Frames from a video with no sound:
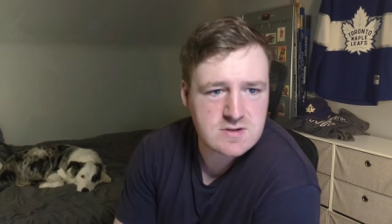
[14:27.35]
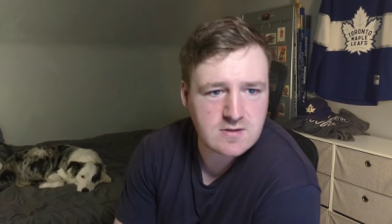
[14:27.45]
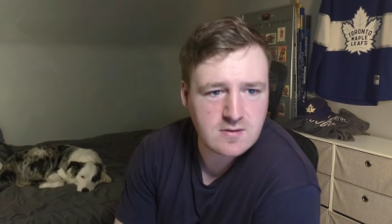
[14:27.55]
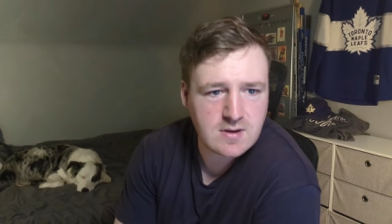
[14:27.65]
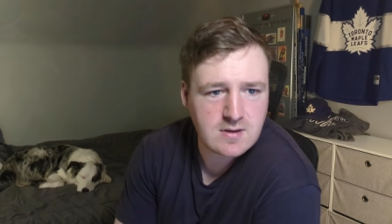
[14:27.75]

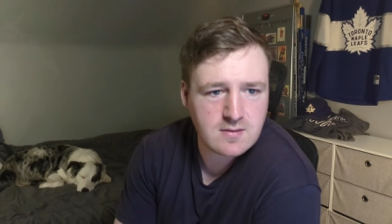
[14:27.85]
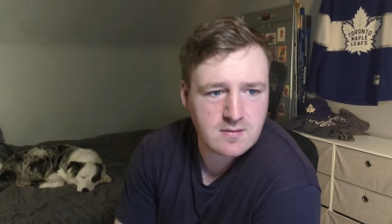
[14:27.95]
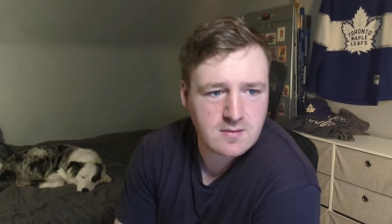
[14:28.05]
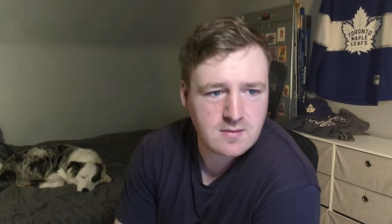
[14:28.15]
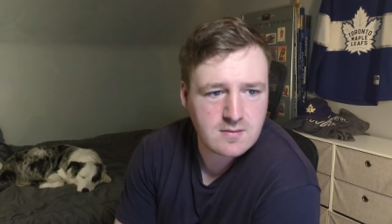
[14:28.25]
still
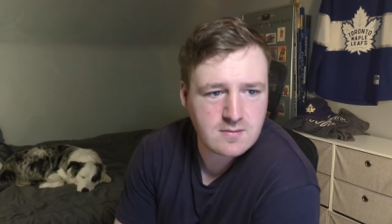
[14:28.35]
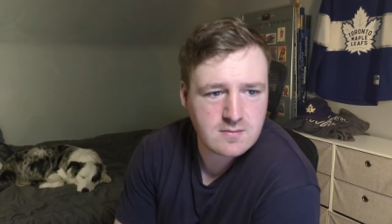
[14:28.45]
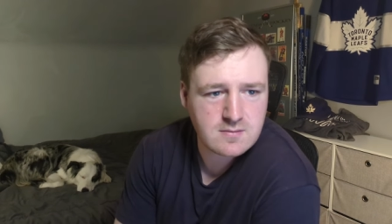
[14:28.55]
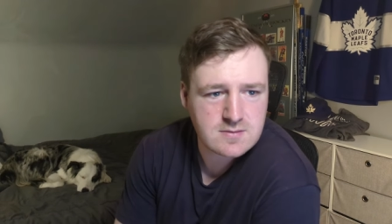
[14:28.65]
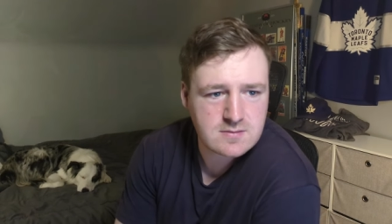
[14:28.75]

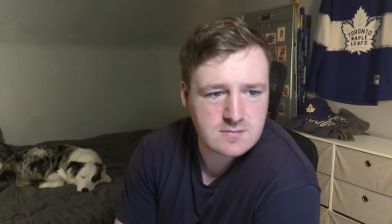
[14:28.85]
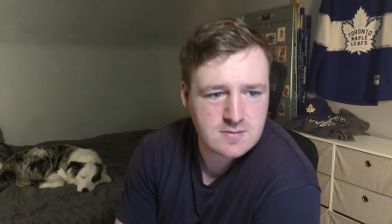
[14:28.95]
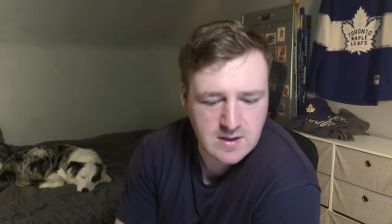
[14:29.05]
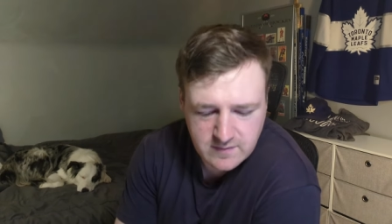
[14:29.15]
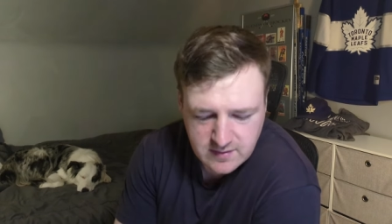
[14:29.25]

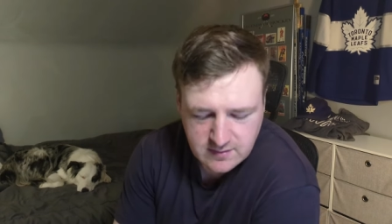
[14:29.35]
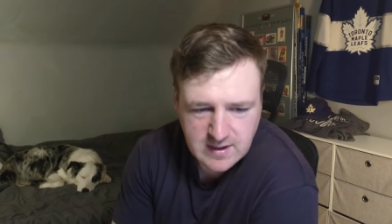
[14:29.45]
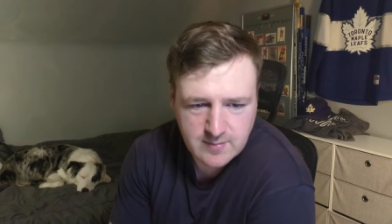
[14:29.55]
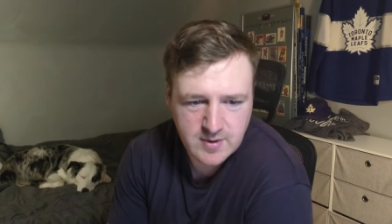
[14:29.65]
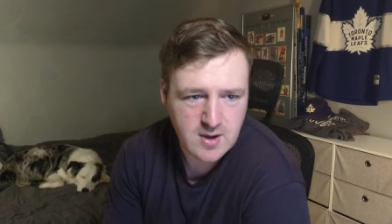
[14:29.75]
having an old
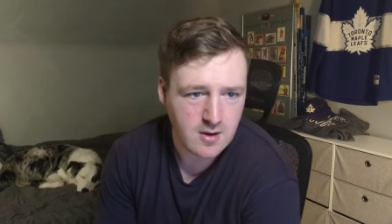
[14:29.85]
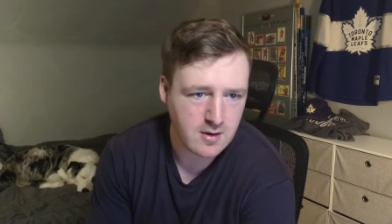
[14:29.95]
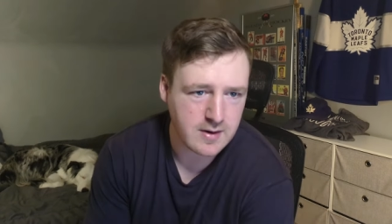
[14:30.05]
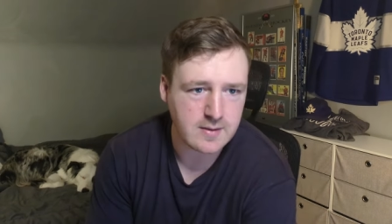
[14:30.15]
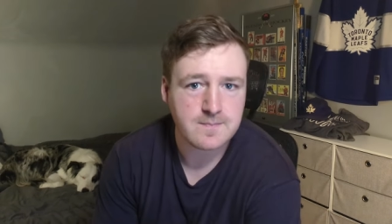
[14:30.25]
nap.
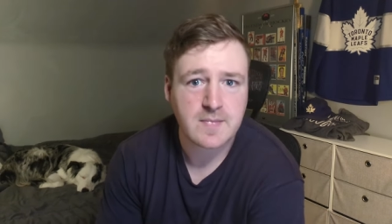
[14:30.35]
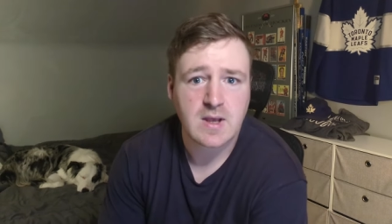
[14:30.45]
All right.